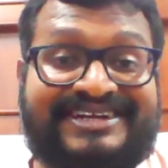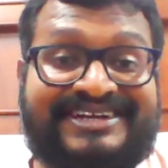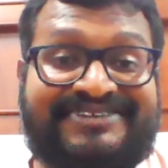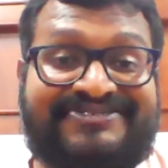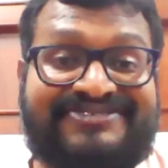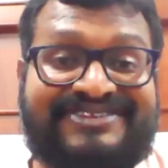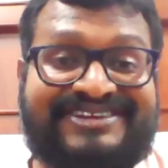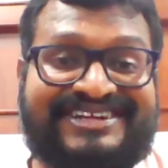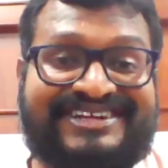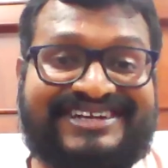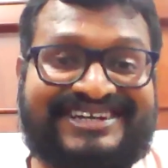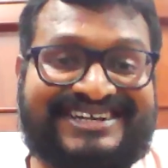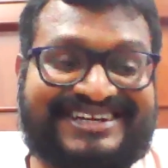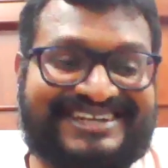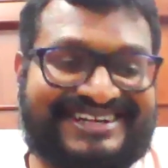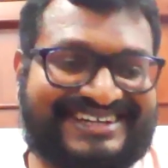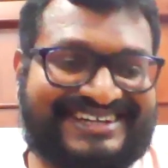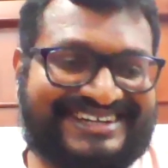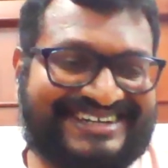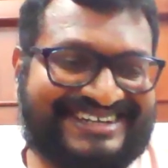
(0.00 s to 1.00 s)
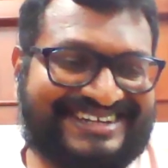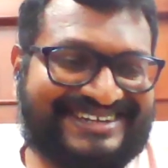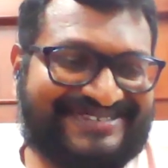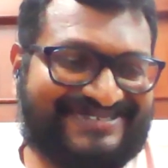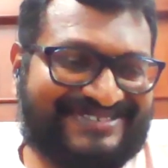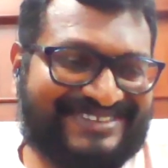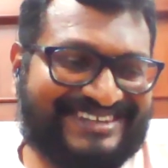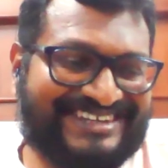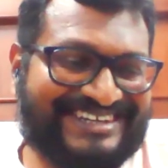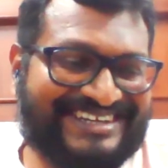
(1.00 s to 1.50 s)
definitely.
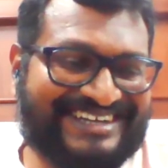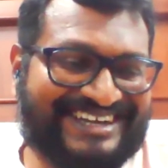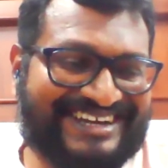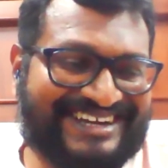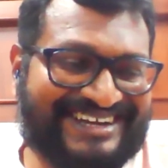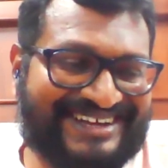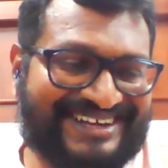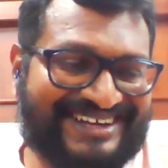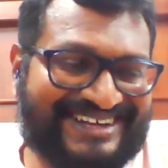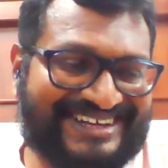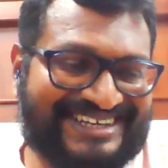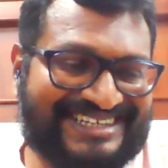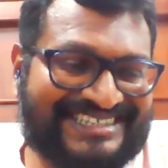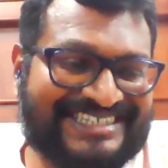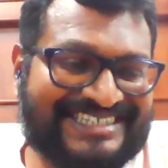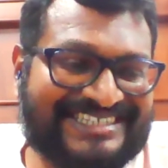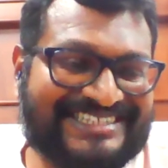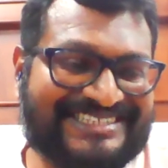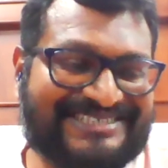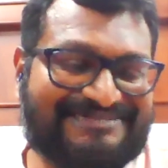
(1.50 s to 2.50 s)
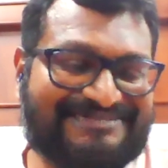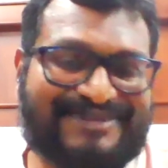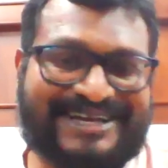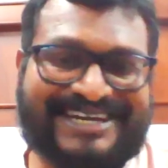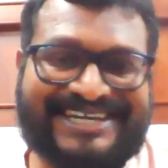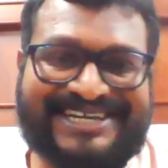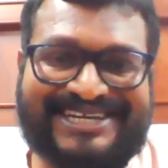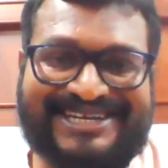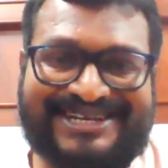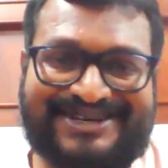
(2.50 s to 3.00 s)
Definitely. Since
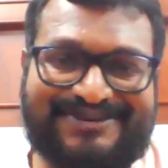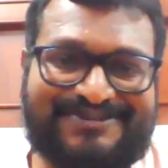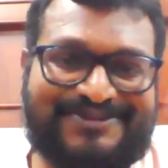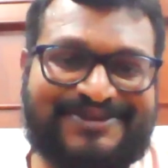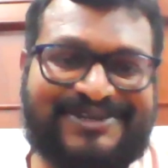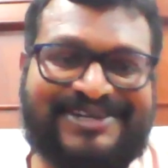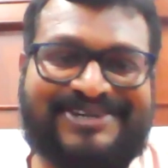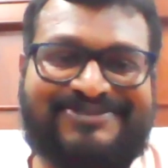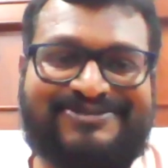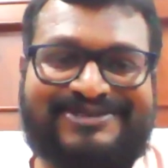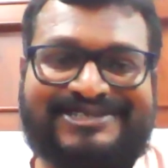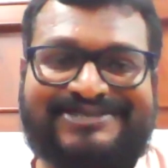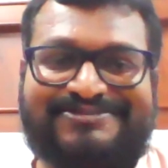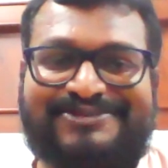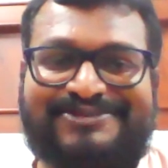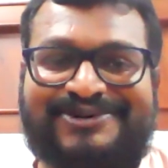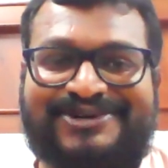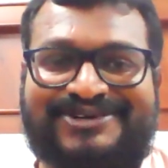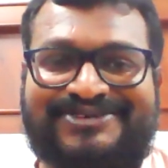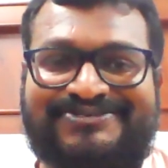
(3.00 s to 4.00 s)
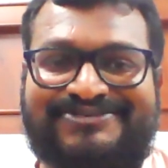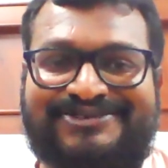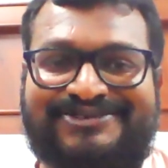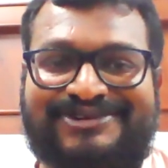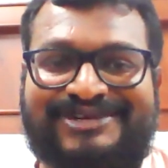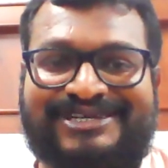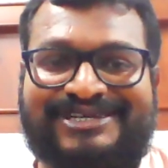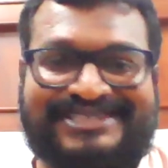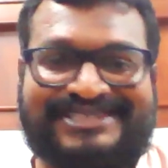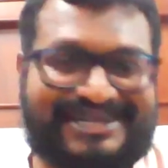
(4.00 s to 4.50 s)
my work was more on
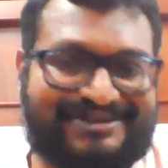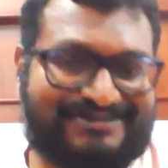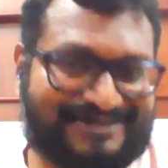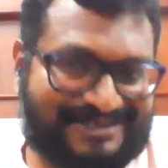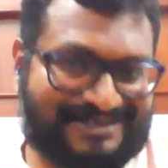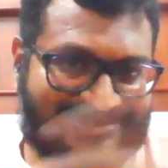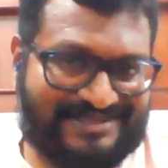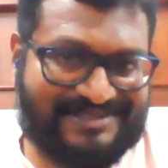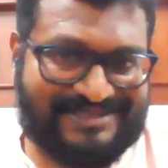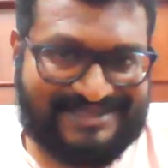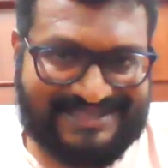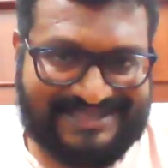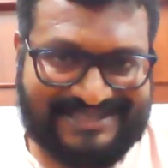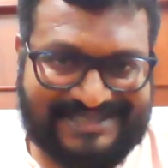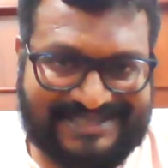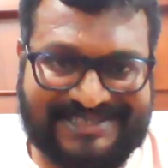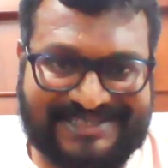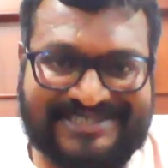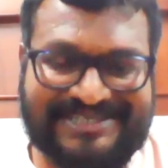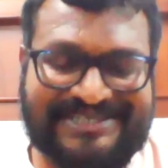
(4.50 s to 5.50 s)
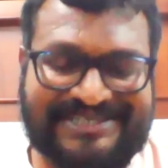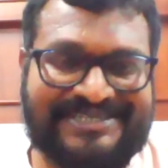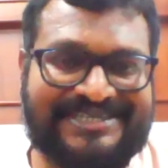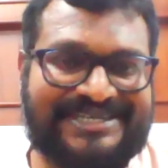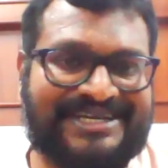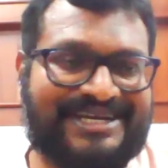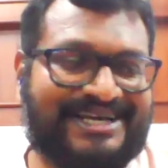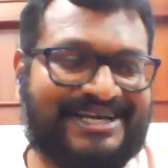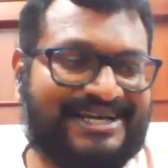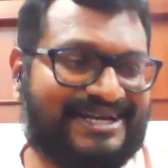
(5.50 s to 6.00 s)
forest, I was discussing
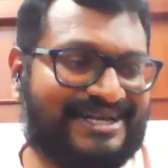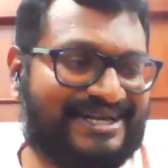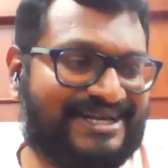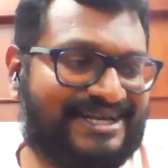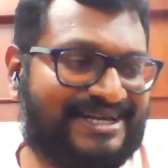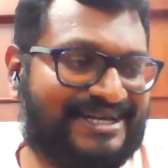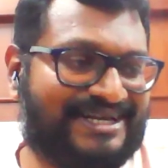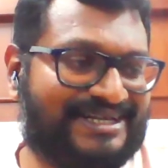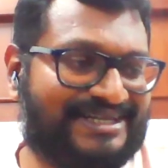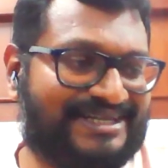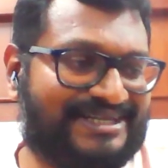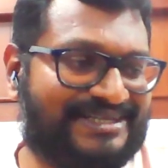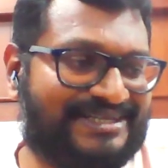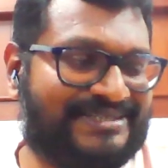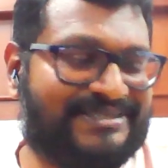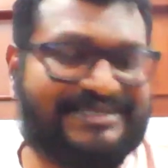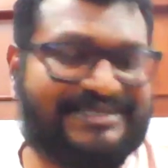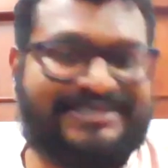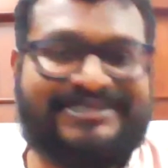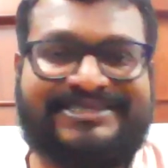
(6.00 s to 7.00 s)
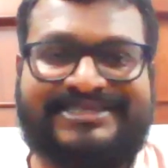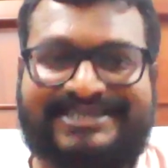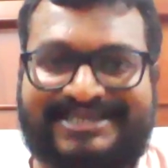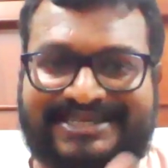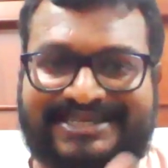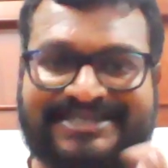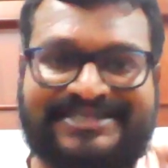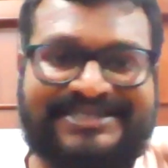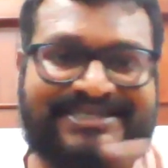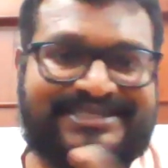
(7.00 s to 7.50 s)
these things
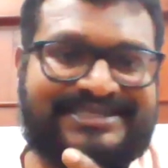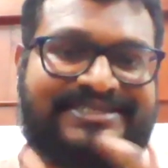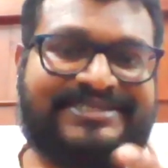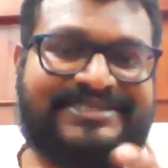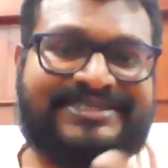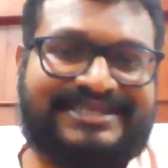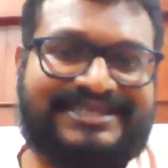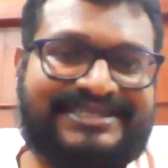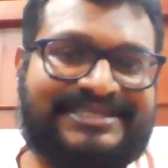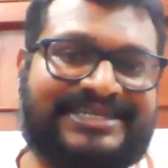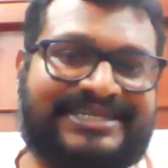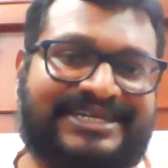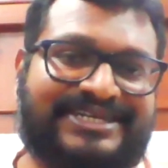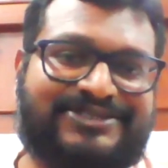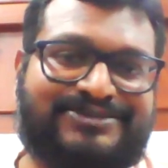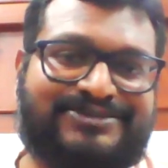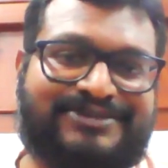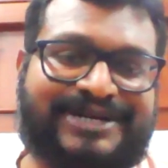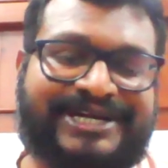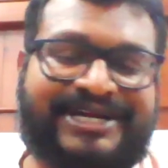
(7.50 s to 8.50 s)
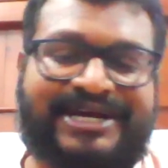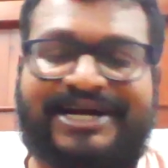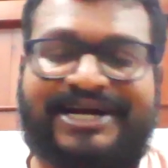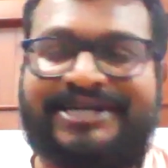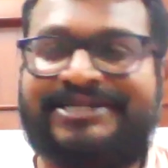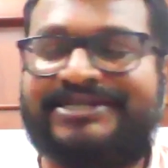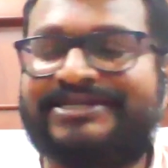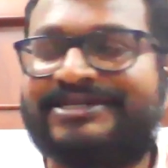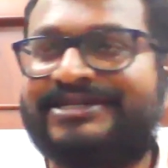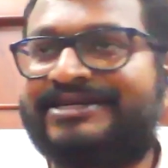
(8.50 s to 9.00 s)
since it's near to my
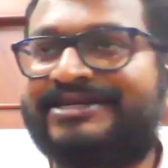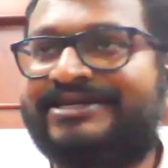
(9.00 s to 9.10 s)
heart.